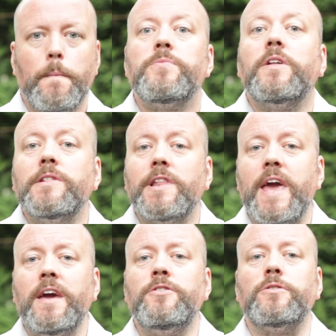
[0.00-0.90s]
The
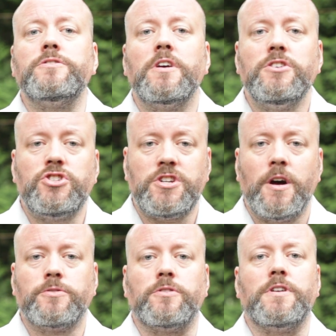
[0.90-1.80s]
landers
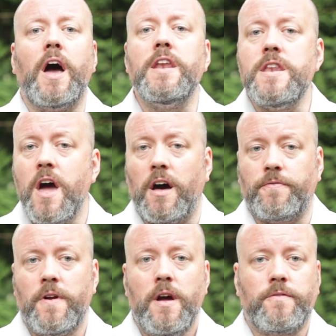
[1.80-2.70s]
sheltered
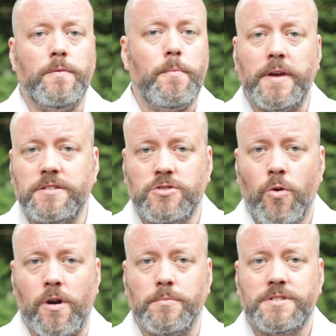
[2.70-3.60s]
enough from the big
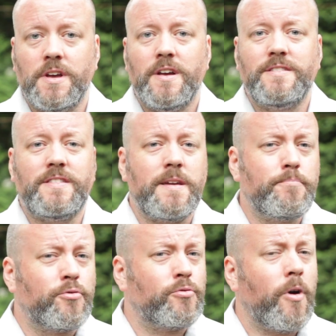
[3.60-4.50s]
storms that they
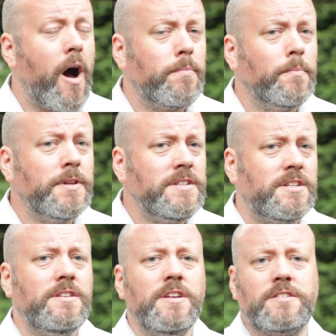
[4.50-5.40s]
probably
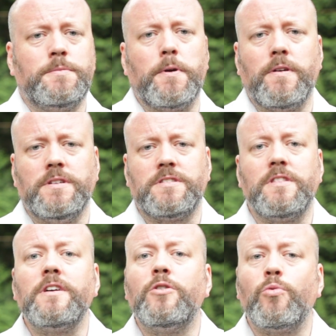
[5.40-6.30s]
didn't experience
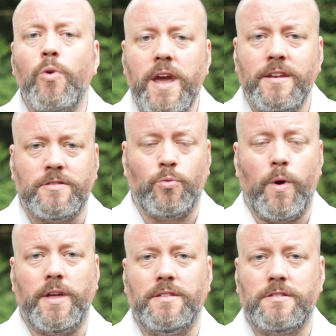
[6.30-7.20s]
the greatest
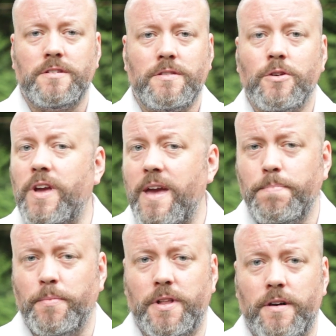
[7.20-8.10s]
winds they're
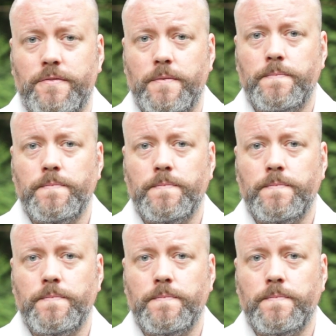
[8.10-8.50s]
capable of.